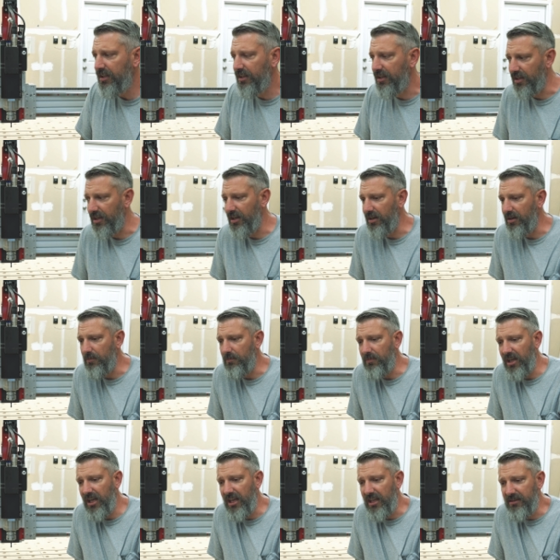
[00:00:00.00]
Um,
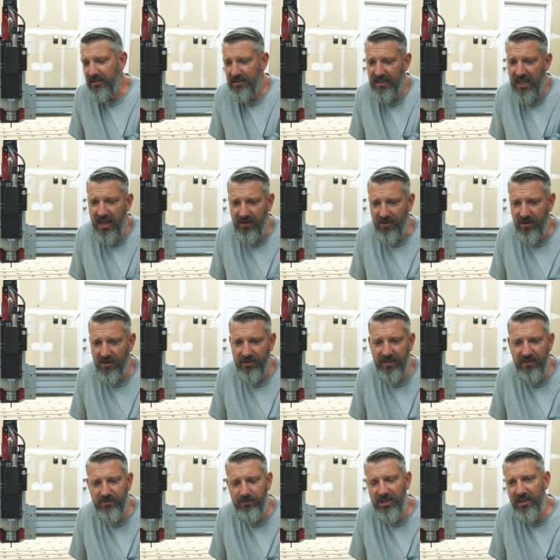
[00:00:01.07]
and that all
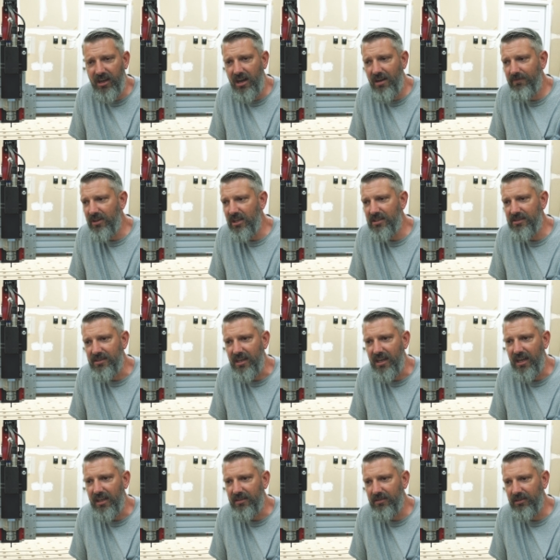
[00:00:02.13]
gives me confidence
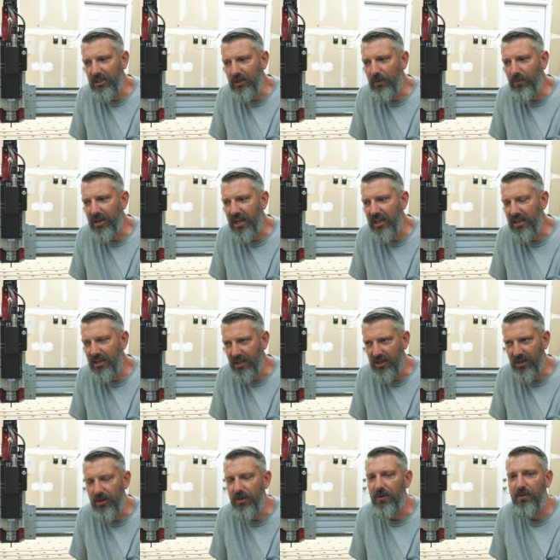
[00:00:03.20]
that, you know, when I hit
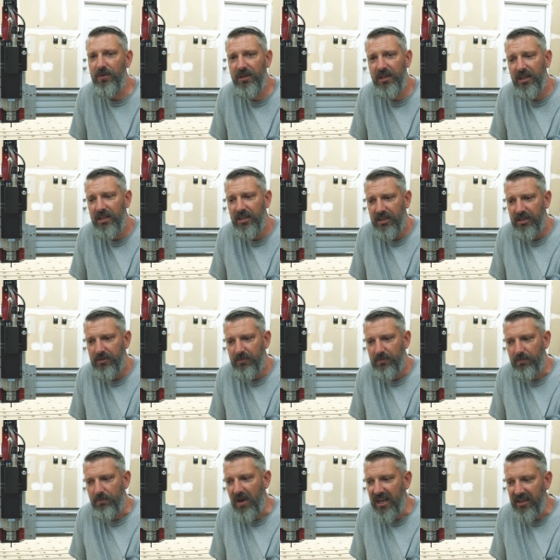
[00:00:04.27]
go,
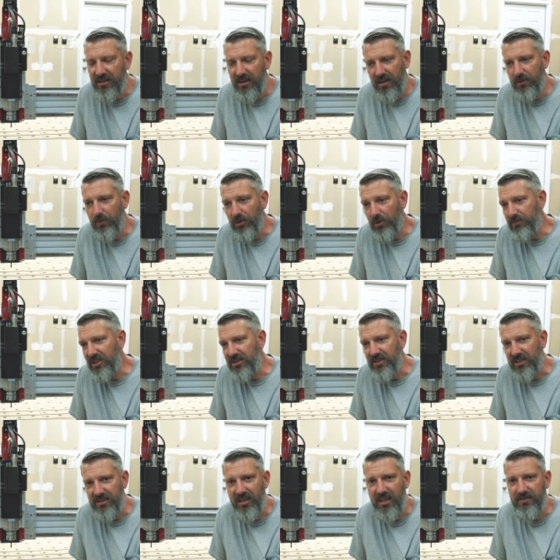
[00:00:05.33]
my cut will be
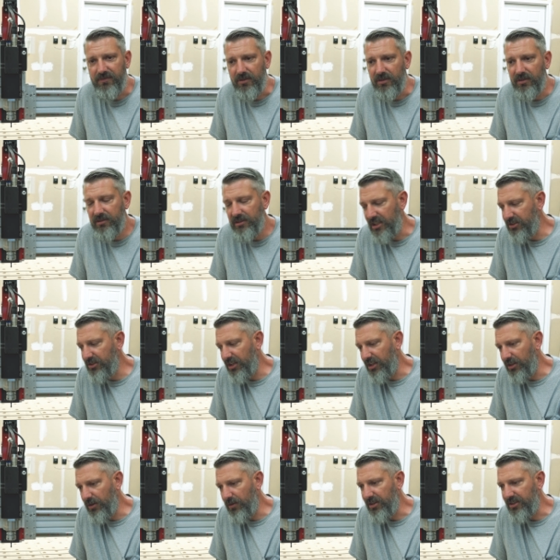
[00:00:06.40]
successful. It's gonna
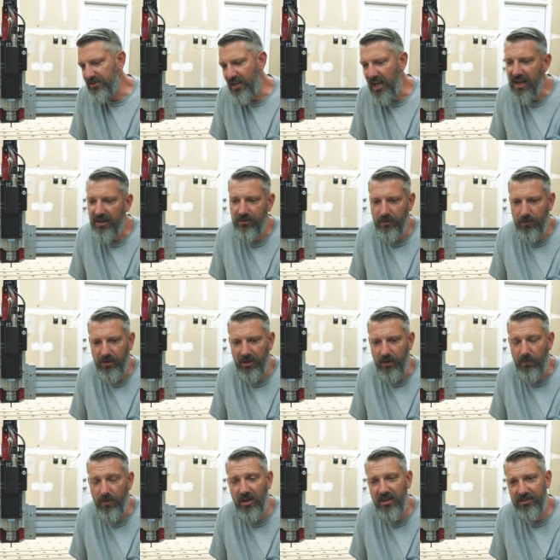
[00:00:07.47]
go exactly where I
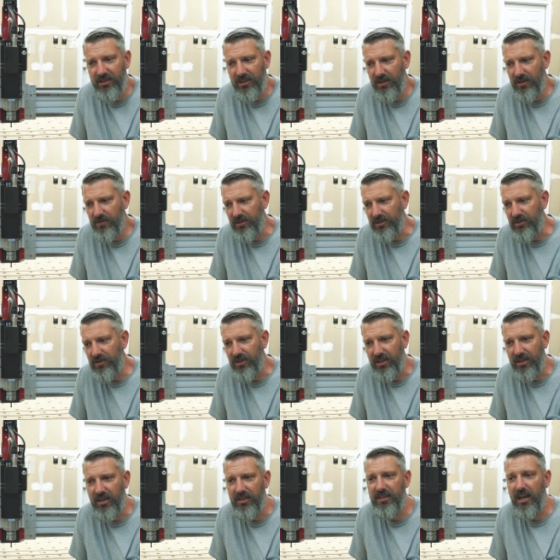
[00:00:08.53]
want it to go and do the
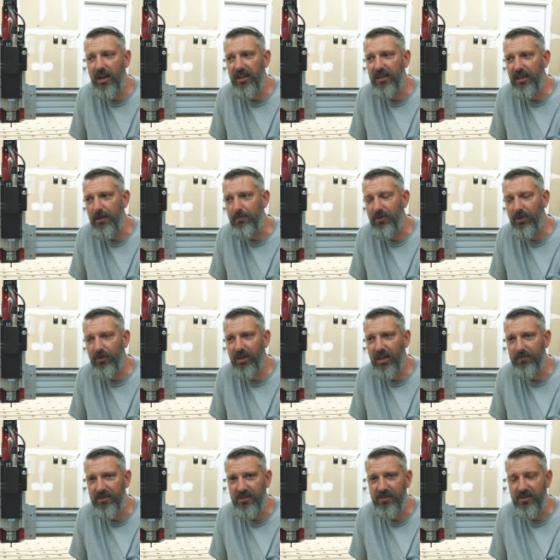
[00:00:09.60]
cut that I, I
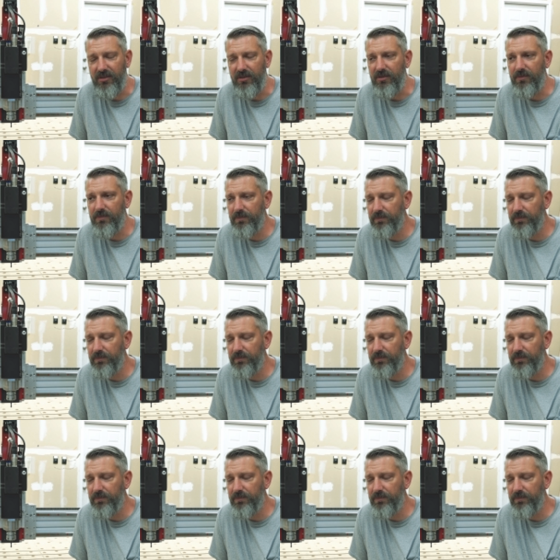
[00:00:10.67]
programmed it to do.